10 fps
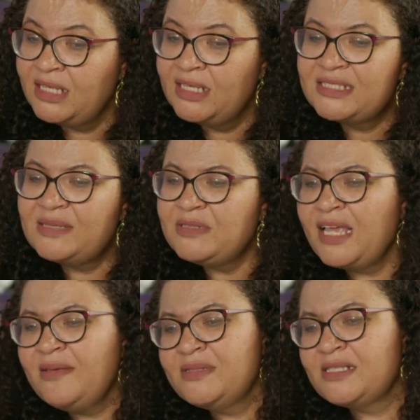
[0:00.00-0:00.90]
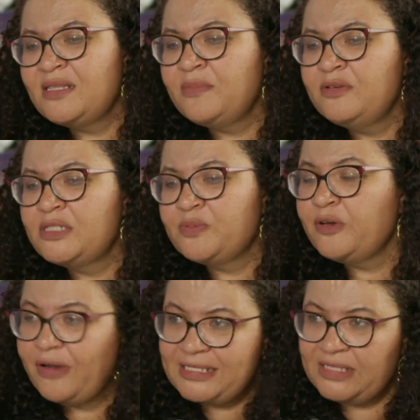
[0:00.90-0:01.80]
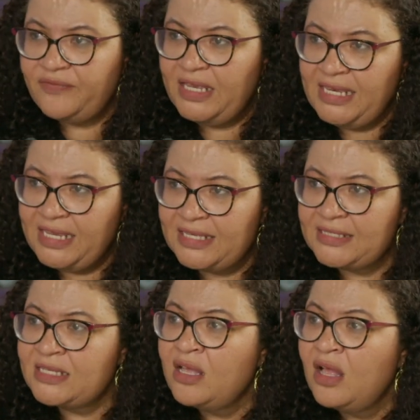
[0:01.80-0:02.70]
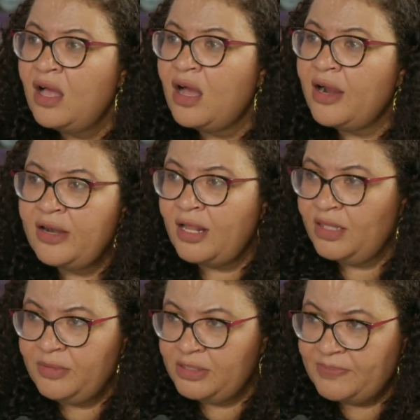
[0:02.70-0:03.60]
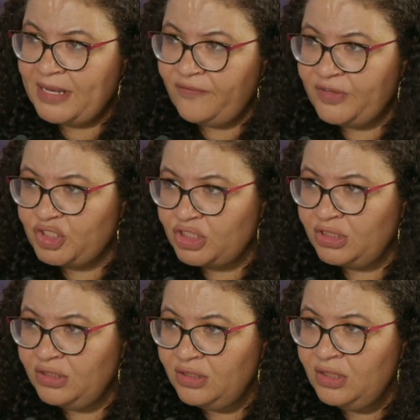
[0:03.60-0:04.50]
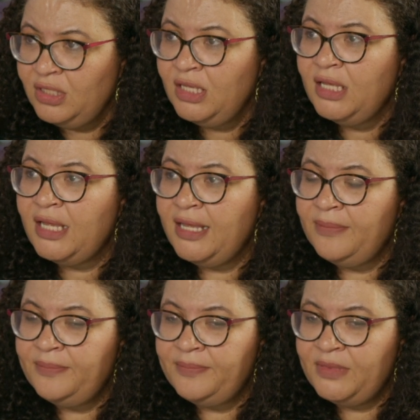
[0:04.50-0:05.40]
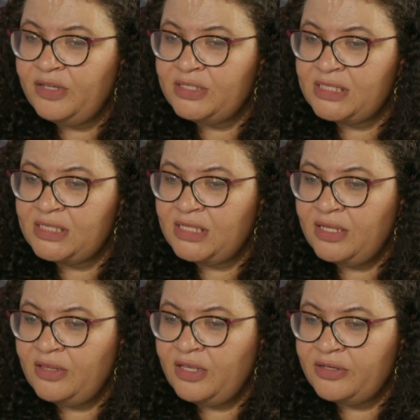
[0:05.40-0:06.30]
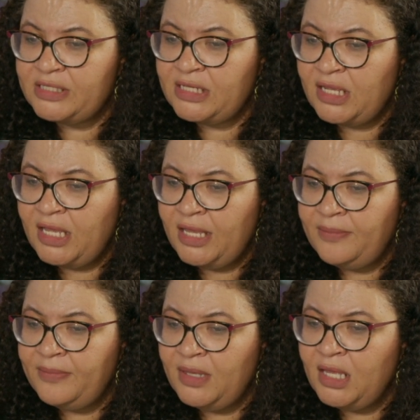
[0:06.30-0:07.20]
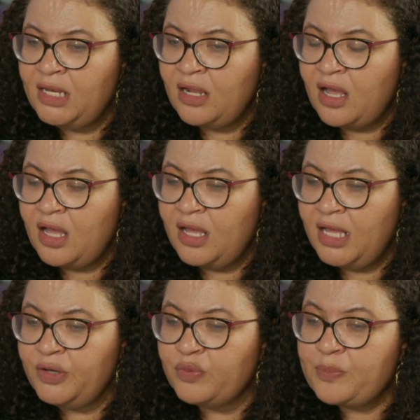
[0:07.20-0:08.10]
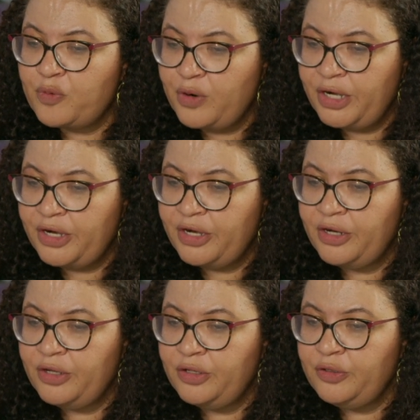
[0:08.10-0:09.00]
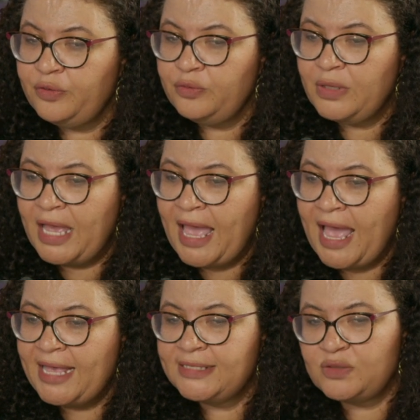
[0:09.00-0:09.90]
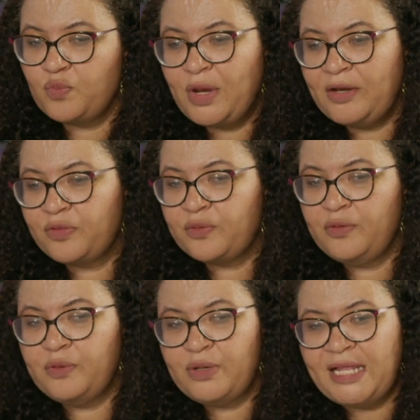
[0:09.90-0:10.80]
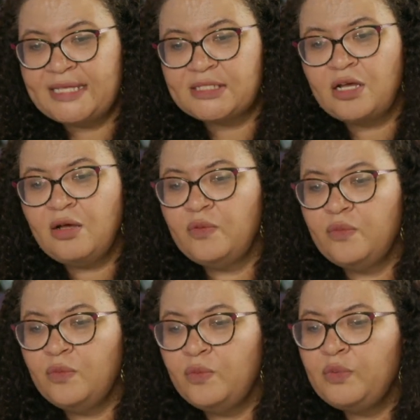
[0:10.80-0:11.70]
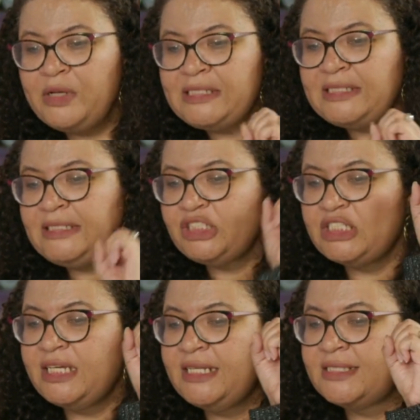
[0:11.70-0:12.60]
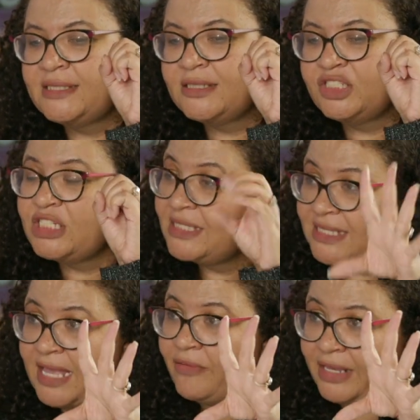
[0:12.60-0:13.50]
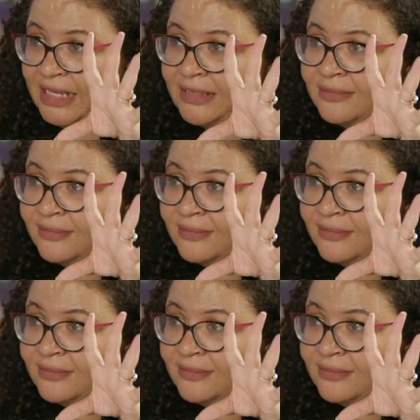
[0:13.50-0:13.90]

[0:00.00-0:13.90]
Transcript: the most progressive ideas are not the most beneficial. There's a reporter who has went through and realized, when we teach kids just sight reading,